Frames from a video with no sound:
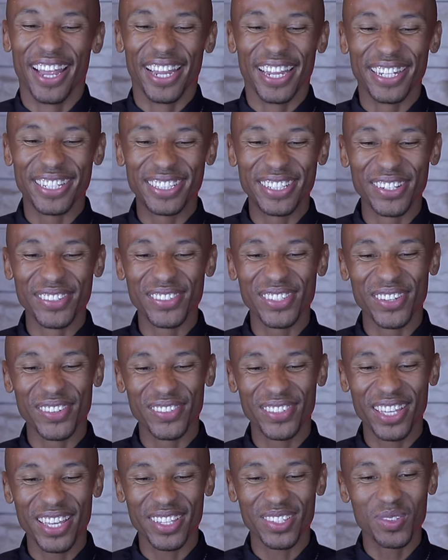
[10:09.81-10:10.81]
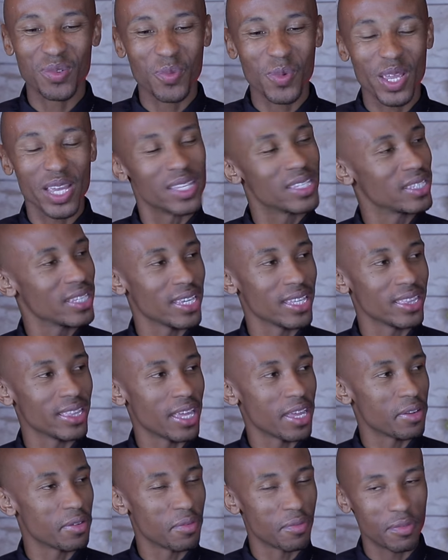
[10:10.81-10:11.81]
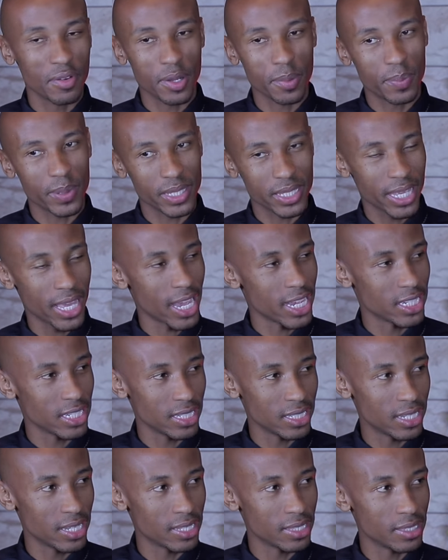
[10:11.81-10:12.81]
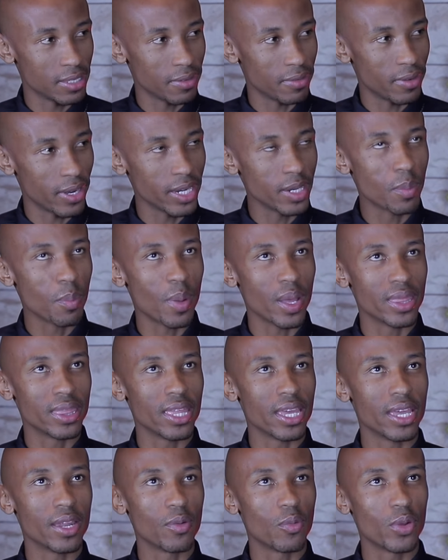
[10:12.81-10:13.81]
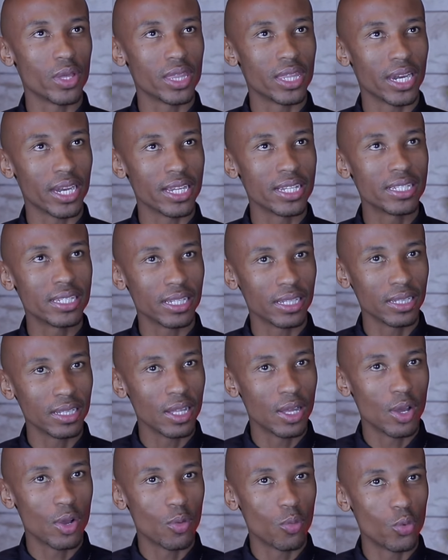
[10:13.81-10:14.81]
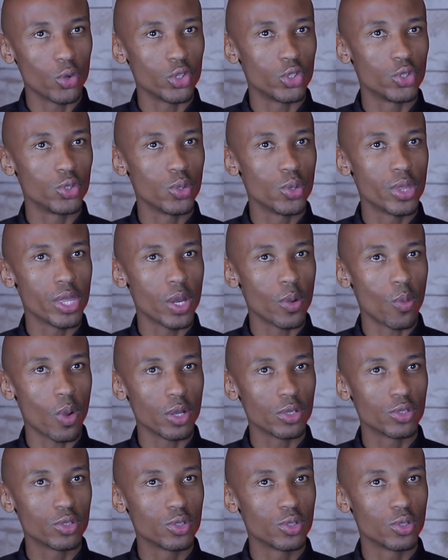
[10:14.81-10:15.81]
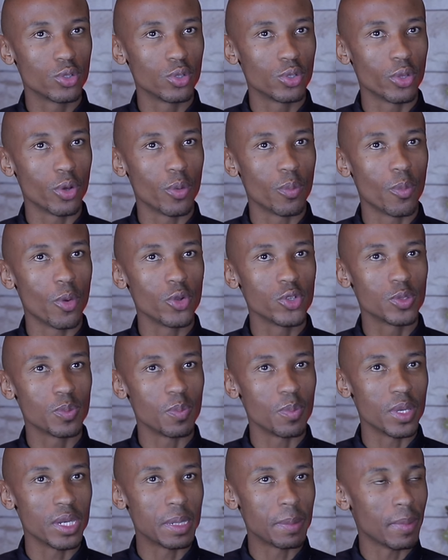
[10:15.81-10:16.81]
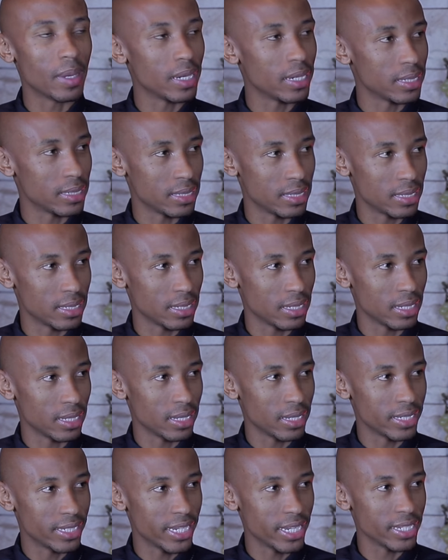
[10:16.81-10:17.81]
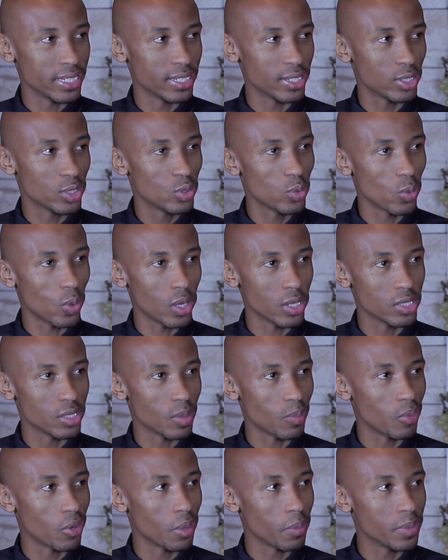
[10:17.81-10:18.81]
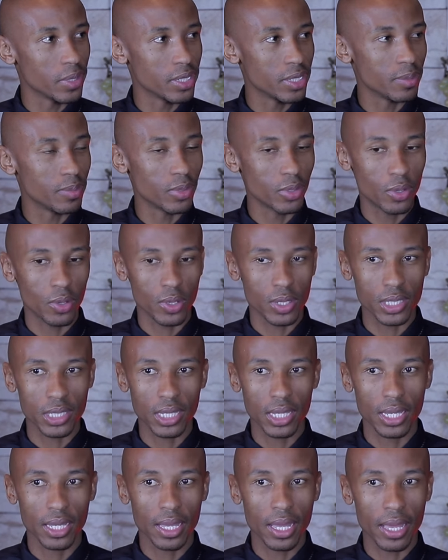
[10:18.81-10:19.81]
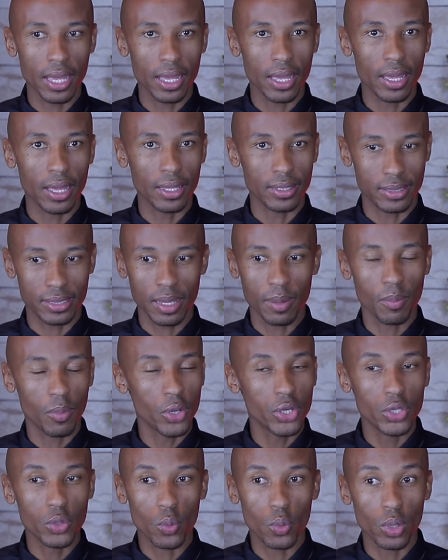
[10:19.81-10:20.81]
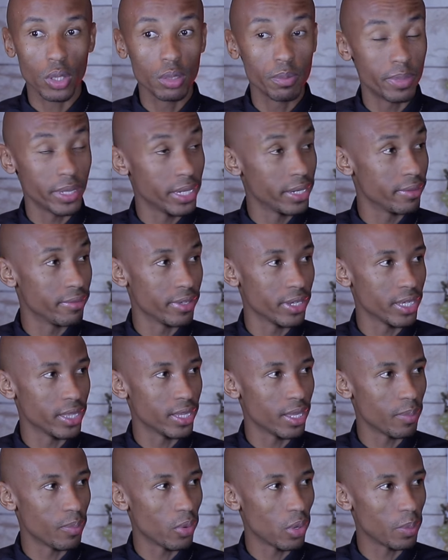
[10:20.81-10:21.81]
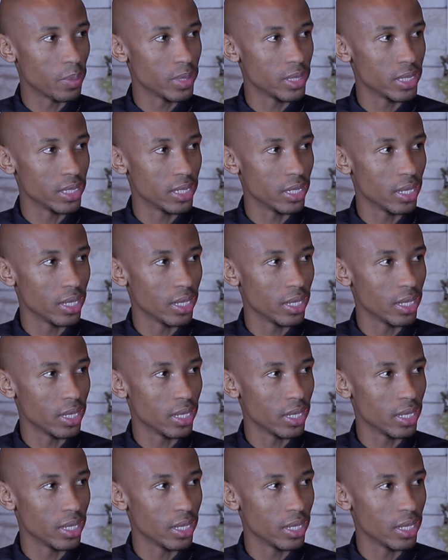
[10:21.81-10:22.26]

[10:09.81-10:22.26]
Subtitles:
in terms of, yes, we are saying that flip is cash intensive, right? But then with rental, would you then want to do the most minimalist changes towards the property, because somebody will be living in that property.